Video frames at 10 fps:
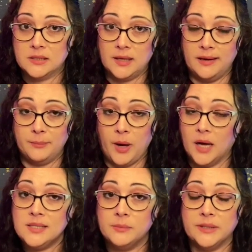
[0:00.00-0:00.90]
and
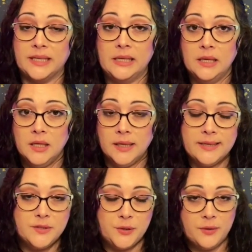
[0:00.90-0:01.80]
possibly in
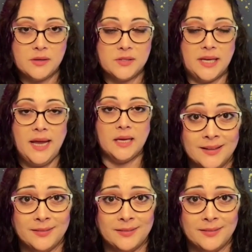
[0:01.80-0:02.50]
2008.